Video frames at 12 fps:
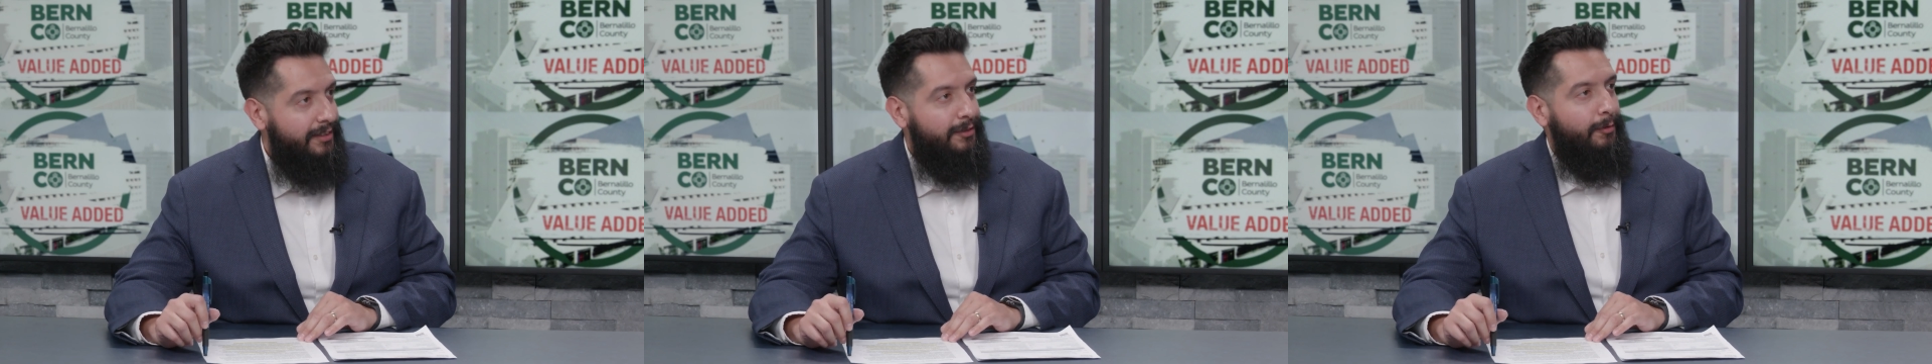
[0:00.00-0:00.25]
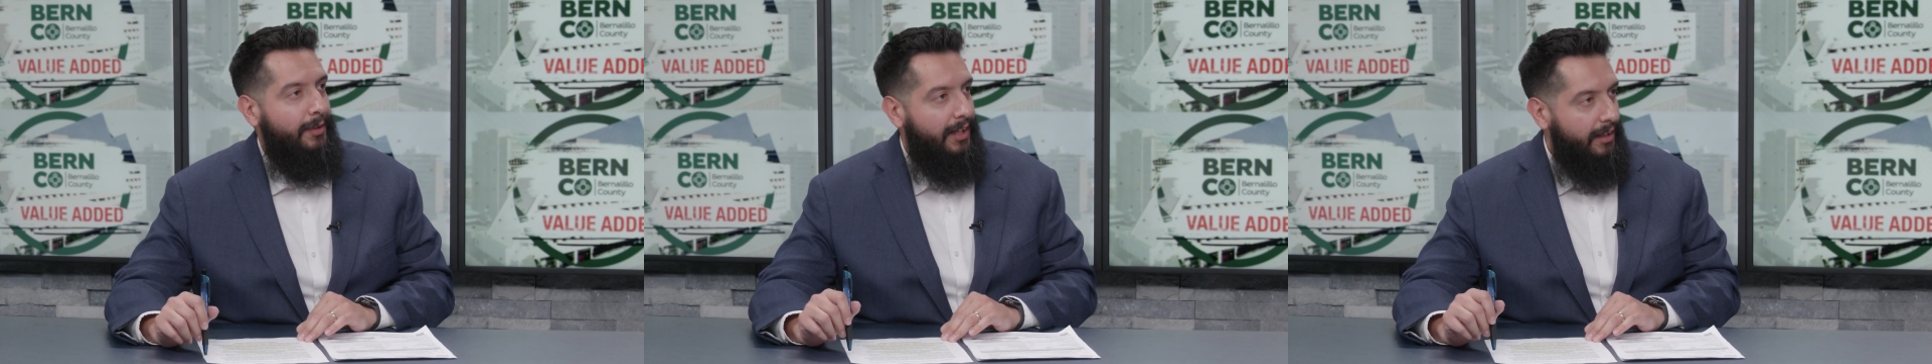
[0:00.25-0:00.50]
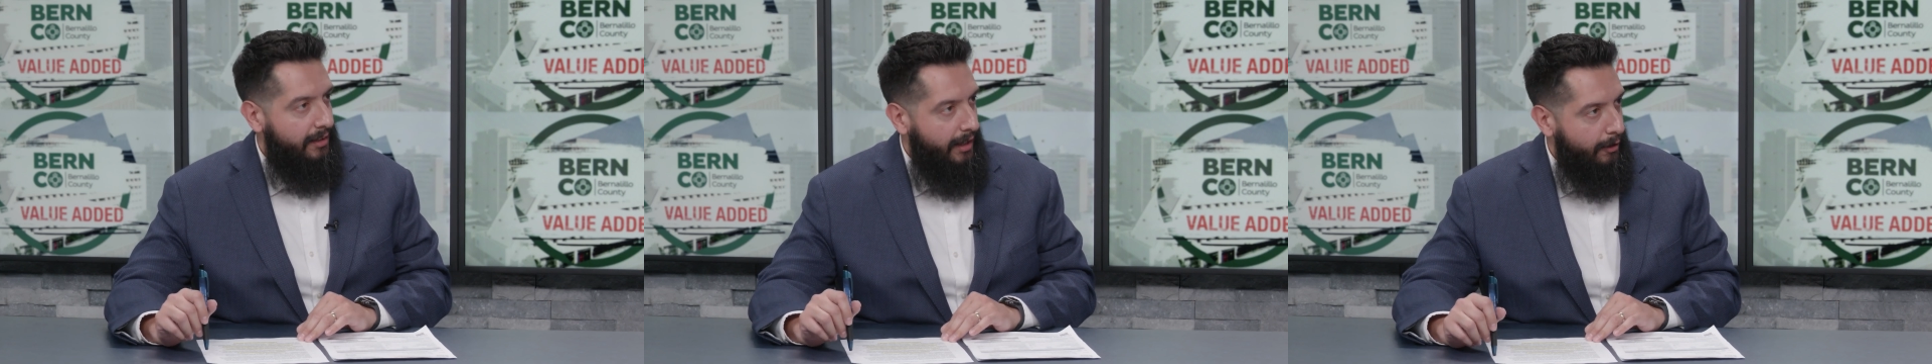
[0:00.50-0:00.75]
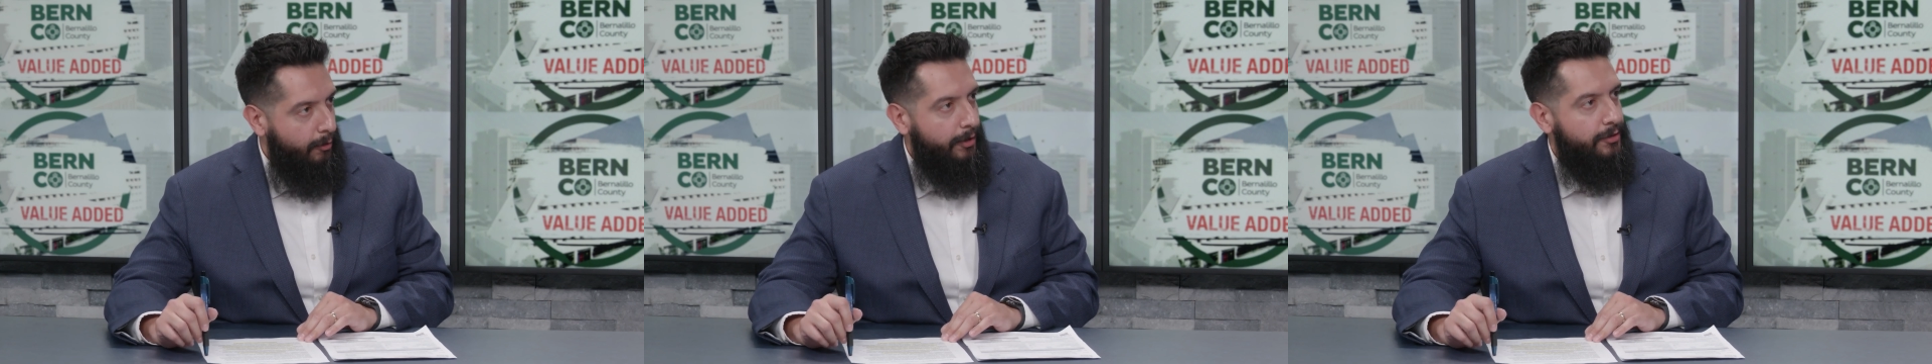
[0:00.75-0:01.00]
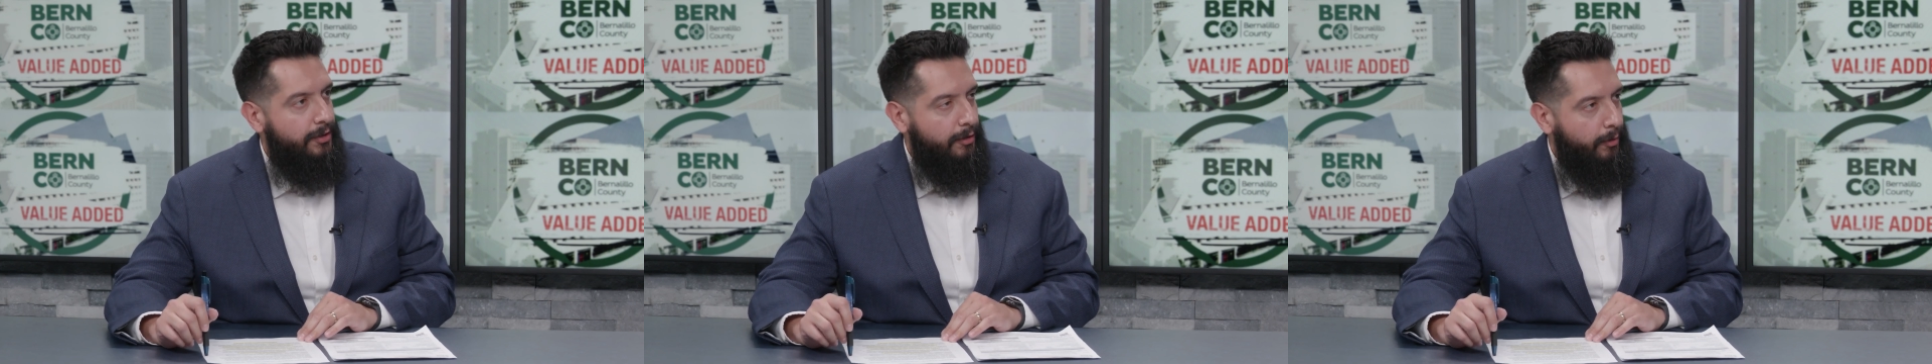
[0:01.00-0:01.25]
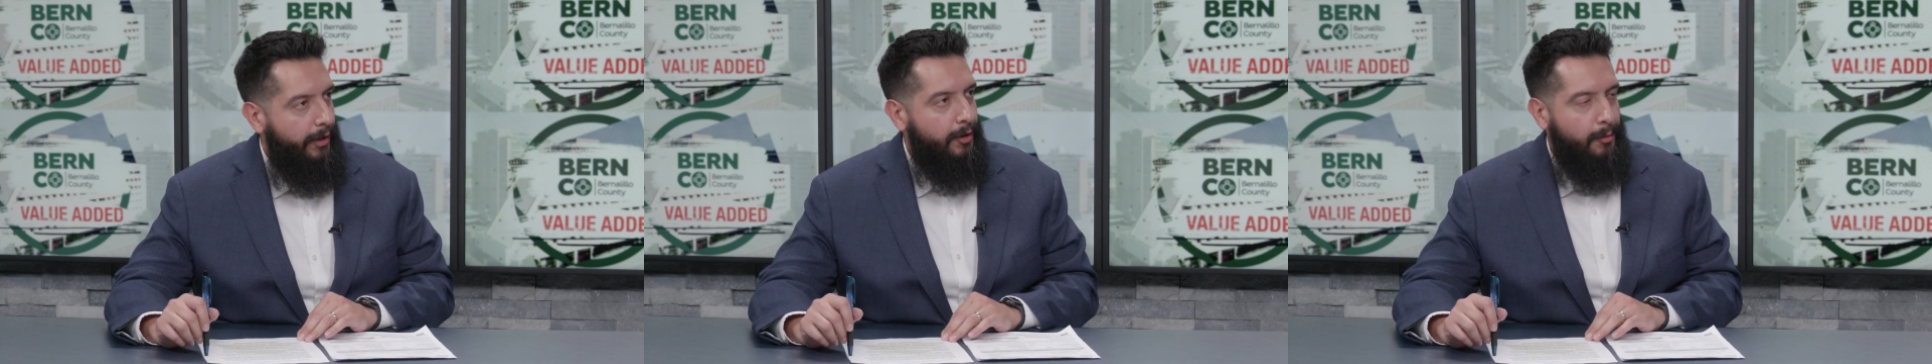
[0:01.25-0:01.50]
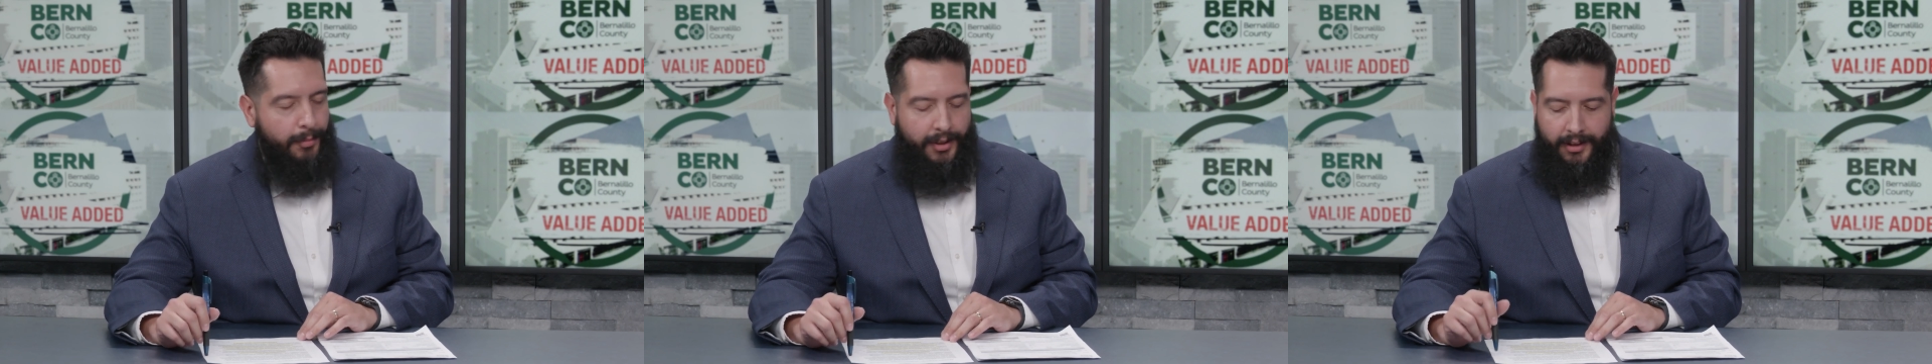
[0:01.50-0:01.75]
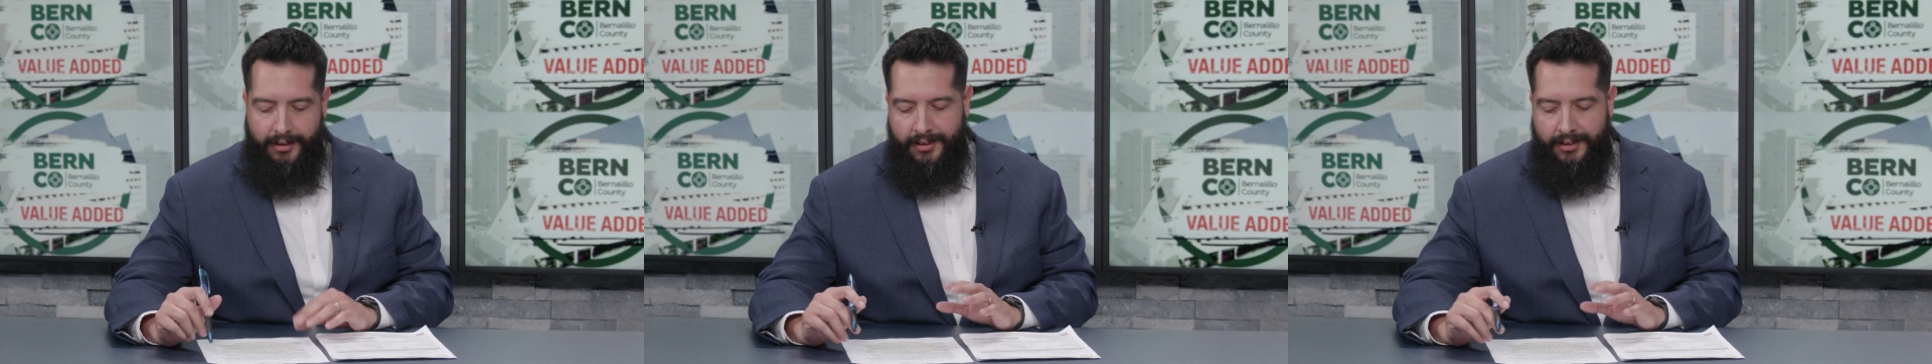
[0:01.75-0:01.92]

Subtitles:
So we get that question quite a bit,